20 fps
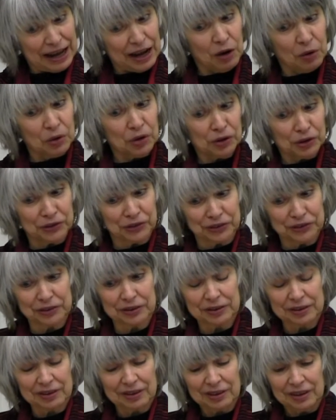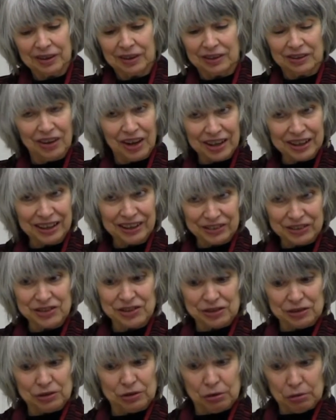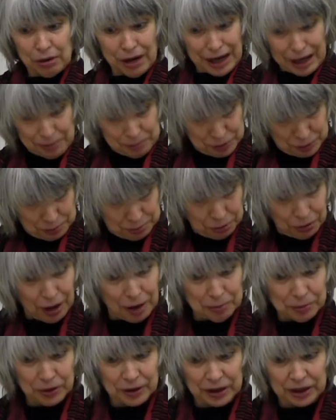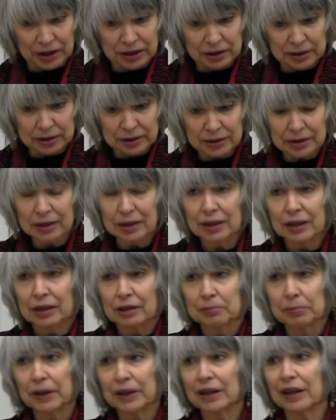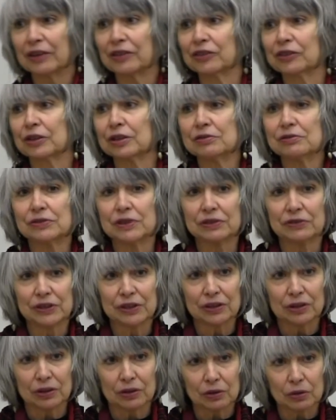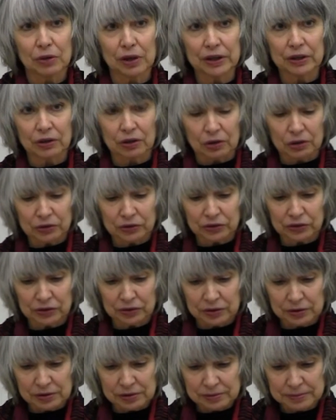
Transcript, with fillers: ours, not as grabbed property, but as convivial oikos.